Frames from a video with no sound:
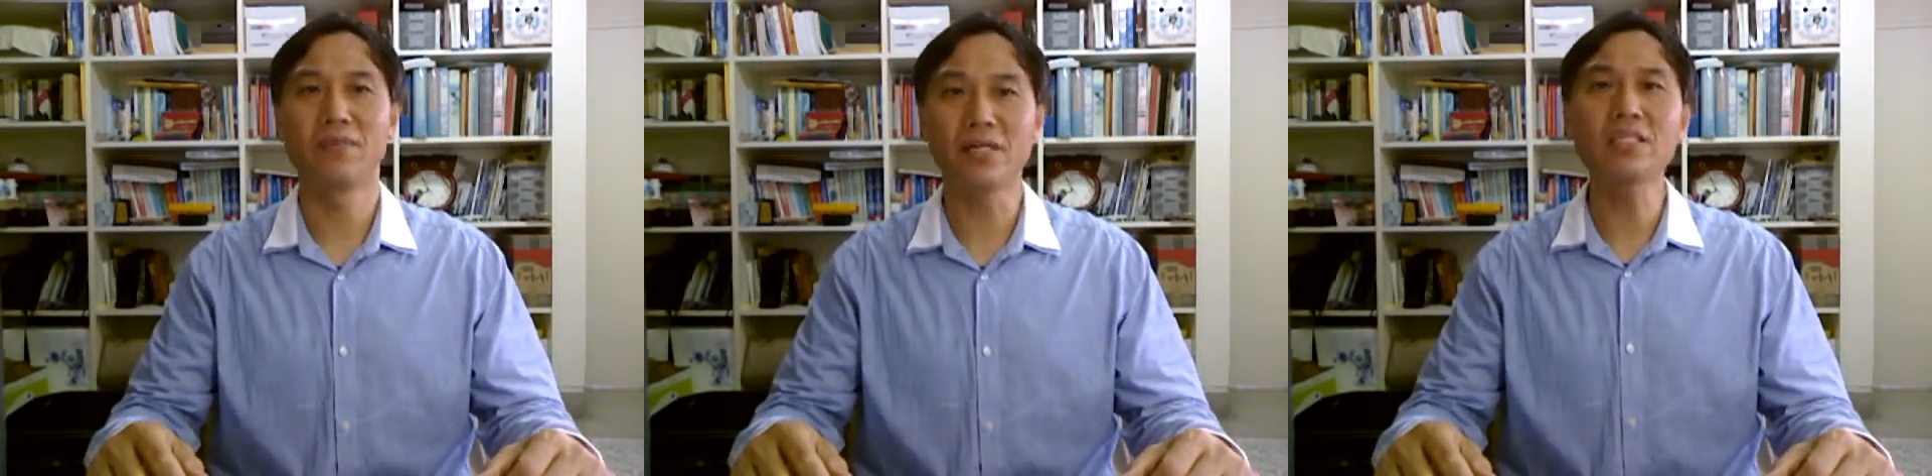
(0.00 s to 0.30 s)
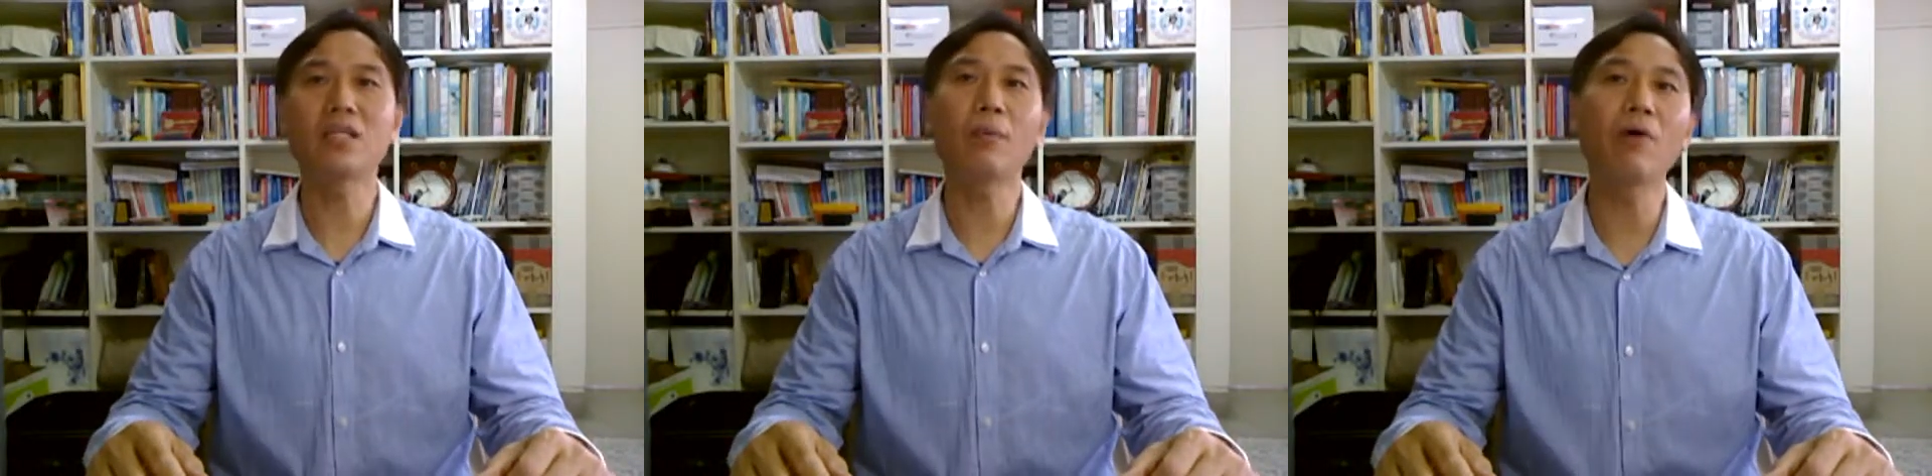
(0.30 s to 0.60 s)

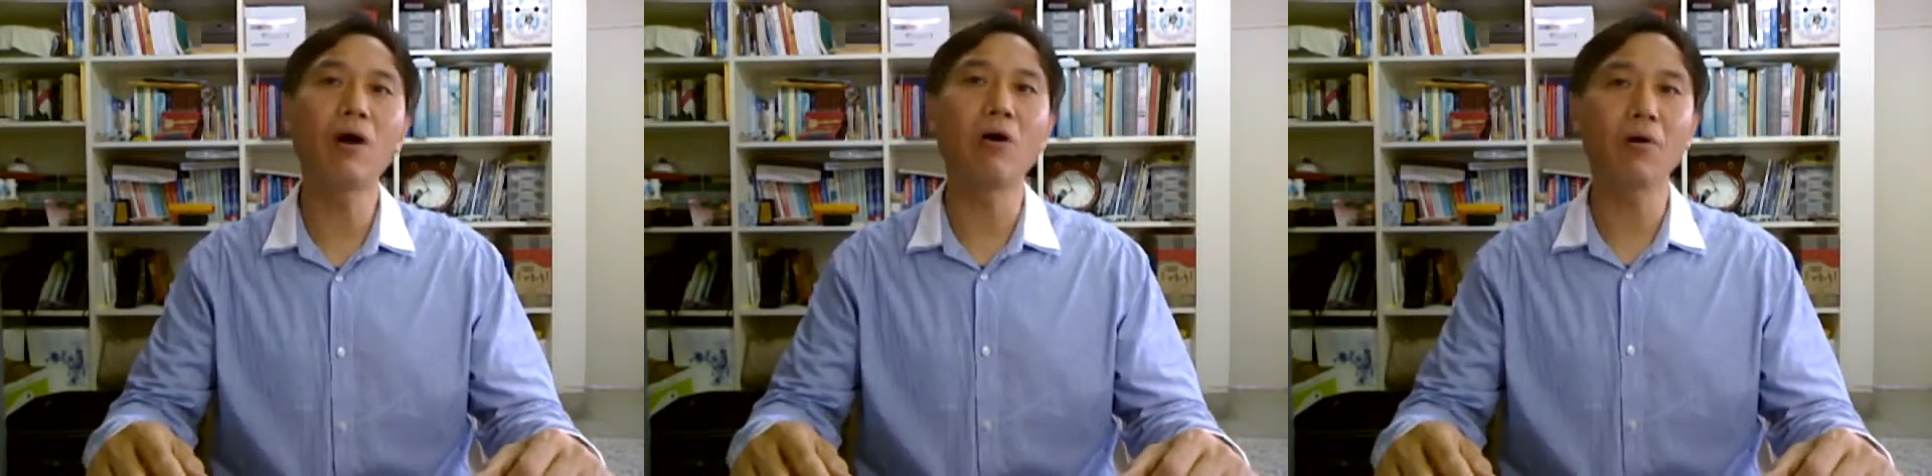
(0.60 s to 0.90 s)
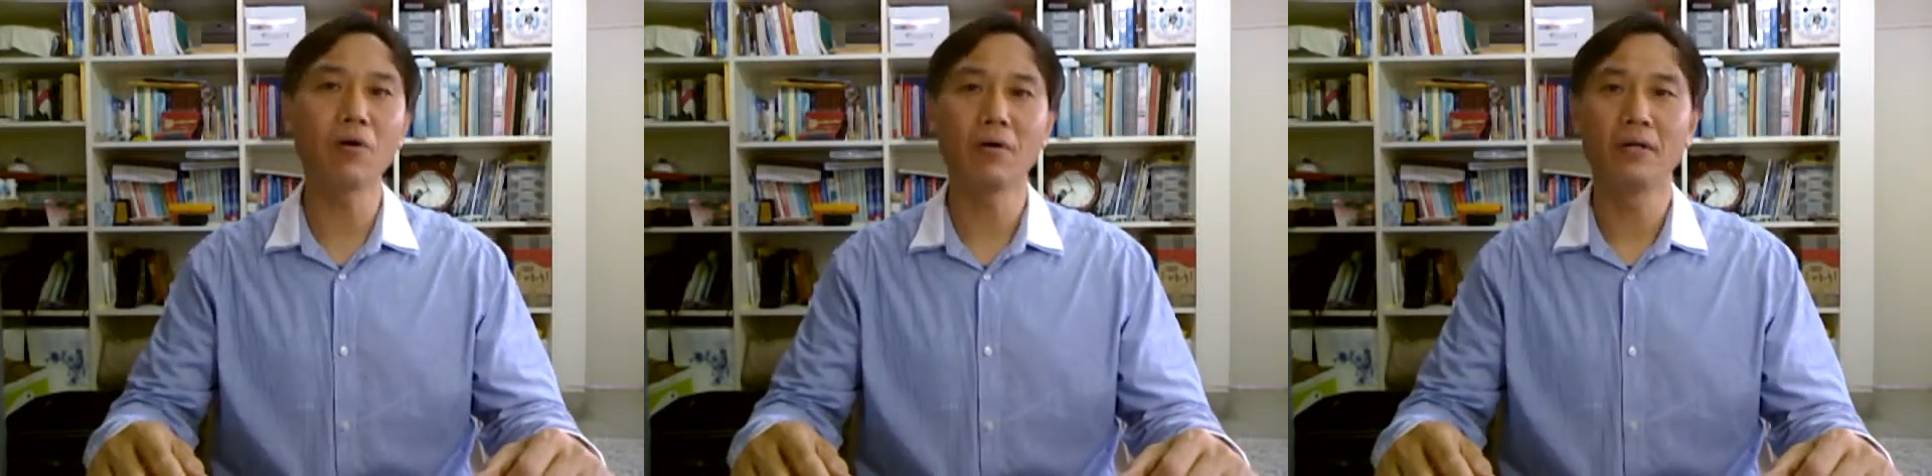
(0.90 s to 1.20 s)
First of
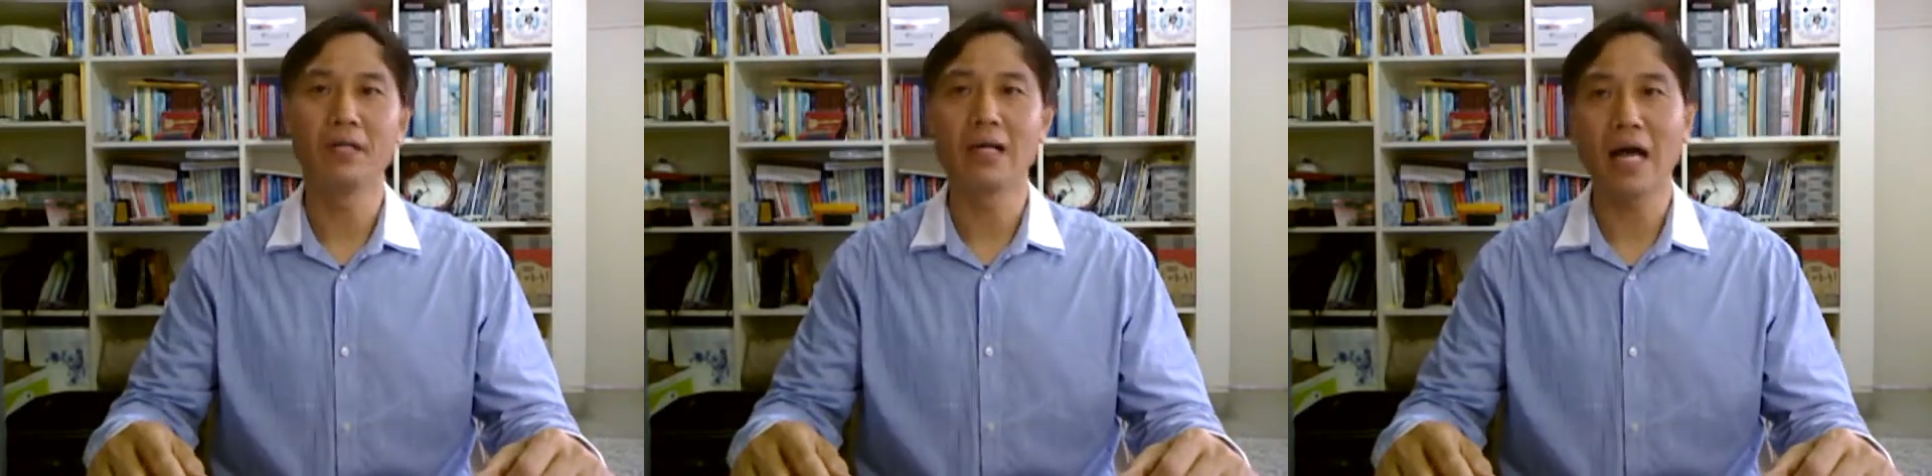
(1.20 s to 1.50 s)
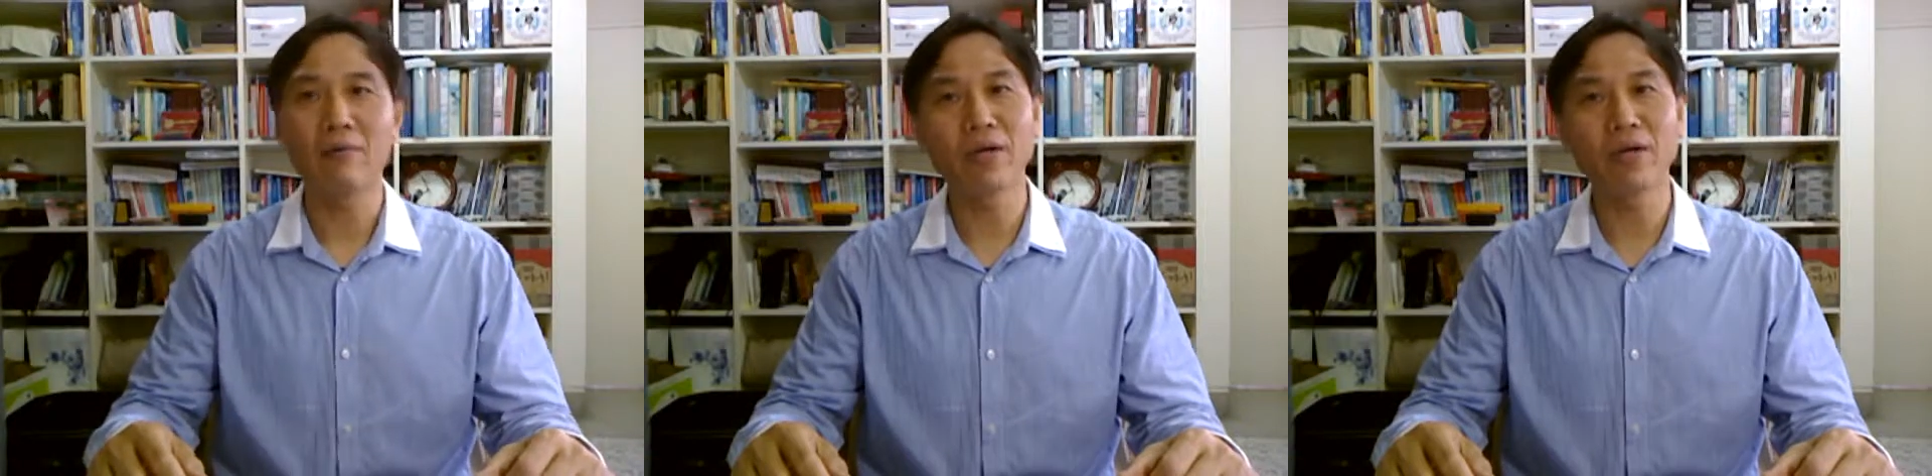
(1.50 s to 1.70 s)
all, I